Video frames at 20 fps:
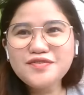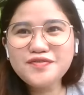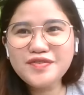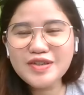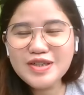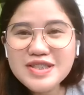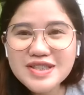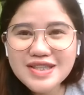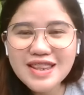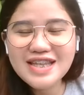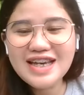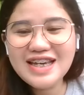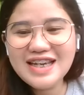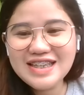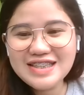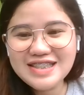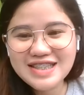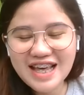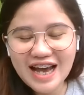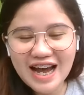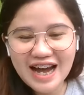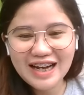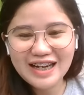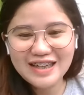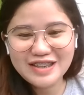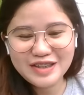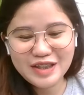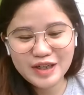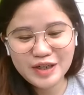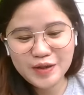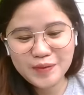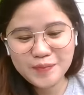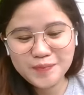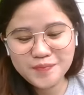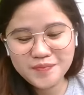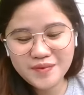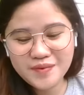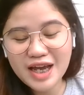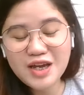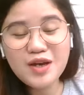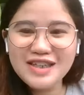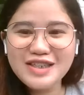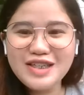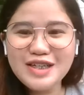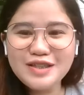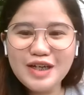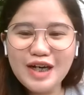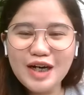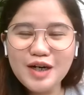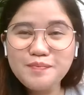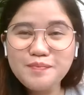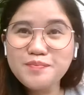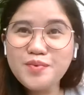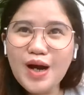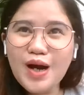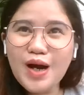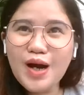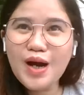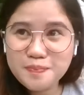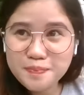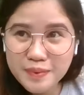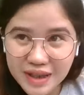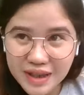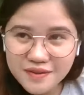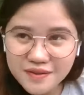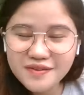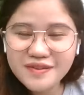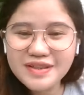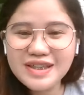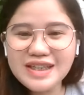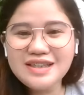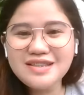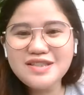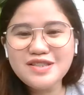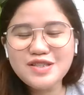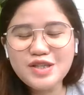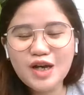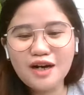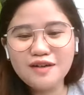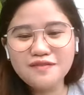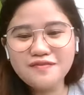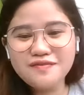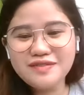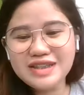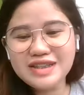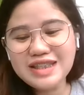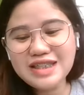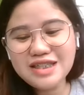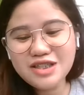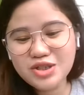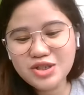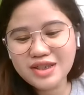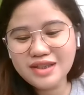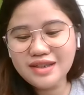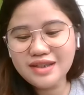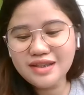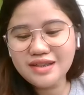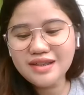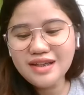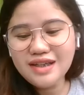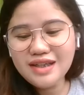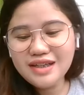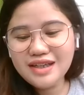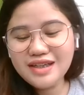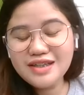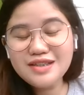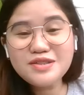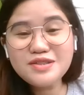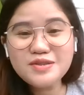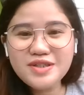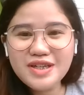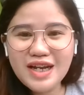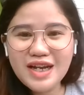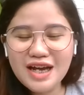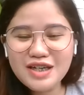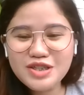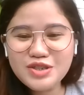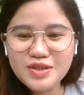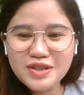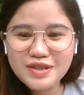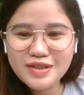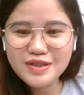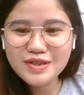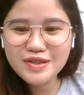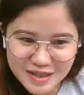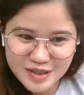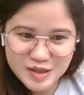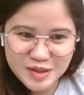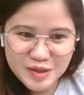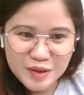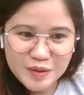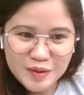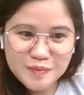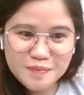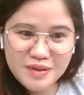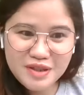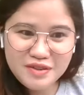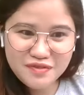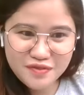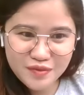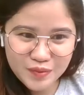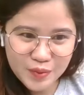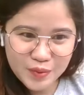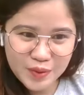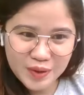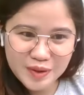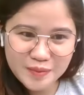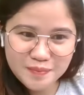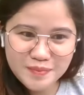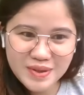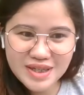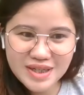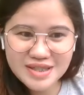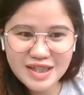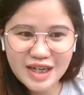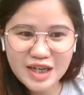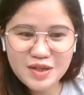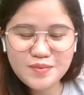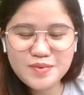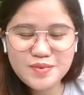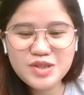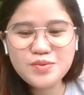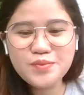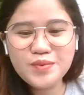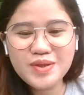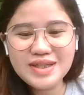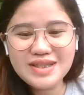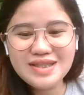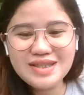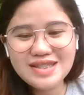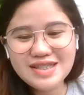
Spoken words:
First thing is that I already had a prior experience of teaching international students before, because I